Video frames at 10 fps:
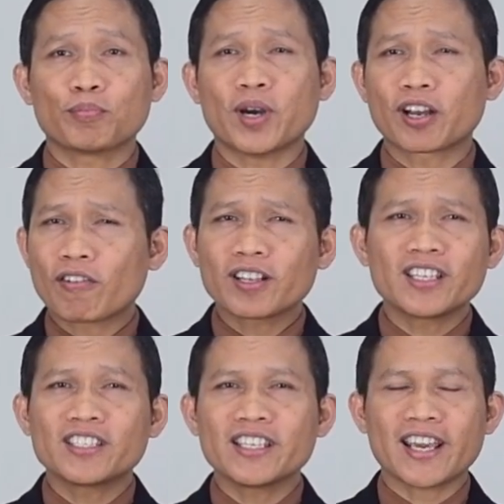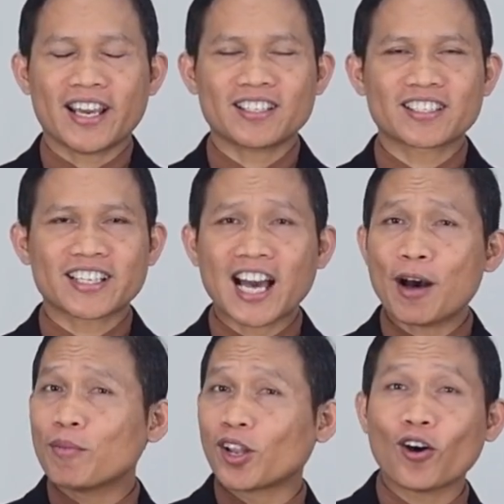microteaching has
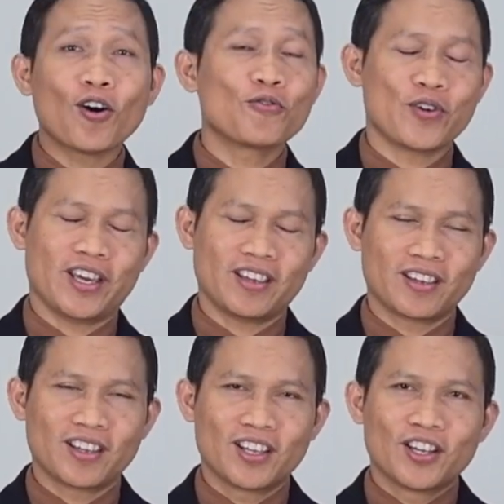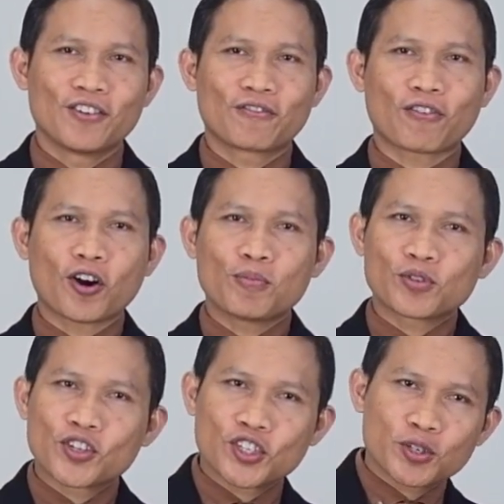come a long way from
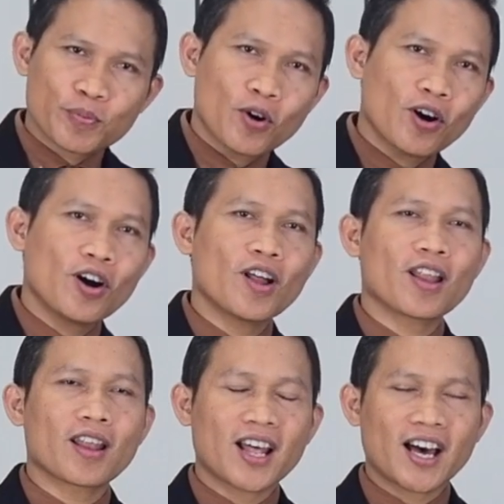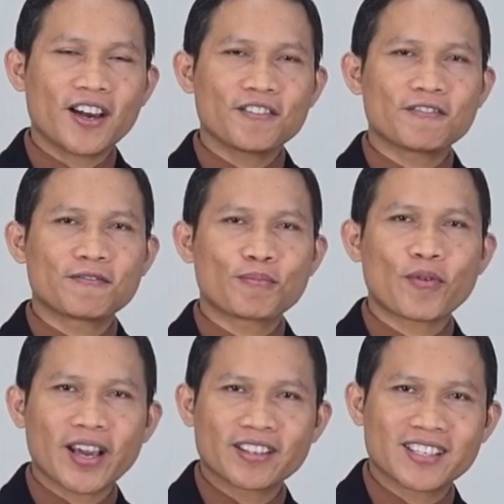small live
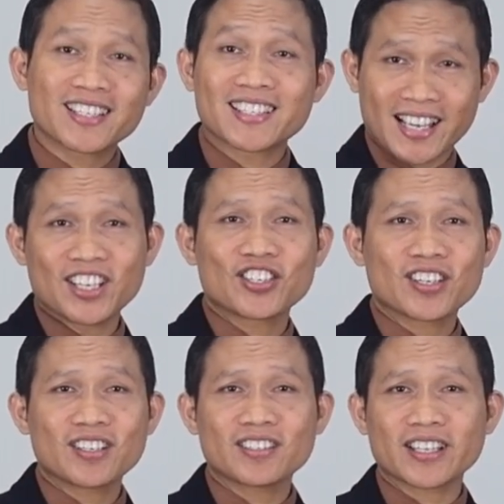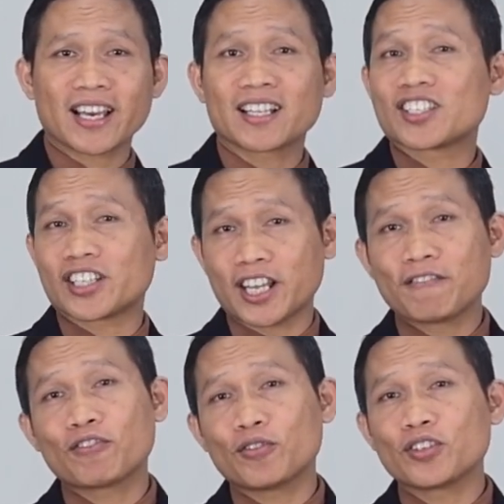practice sessions at
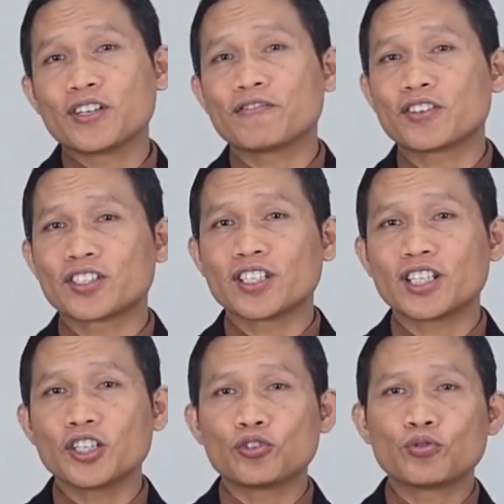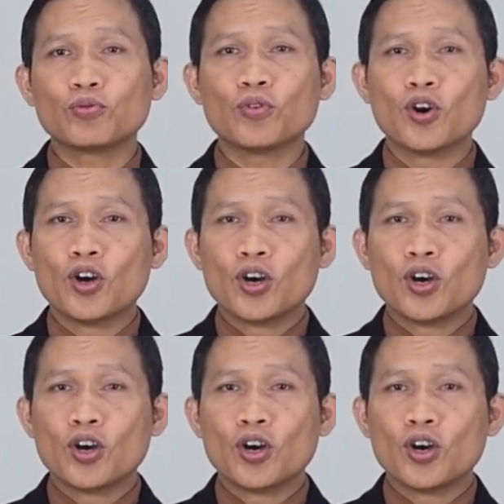Stanford University to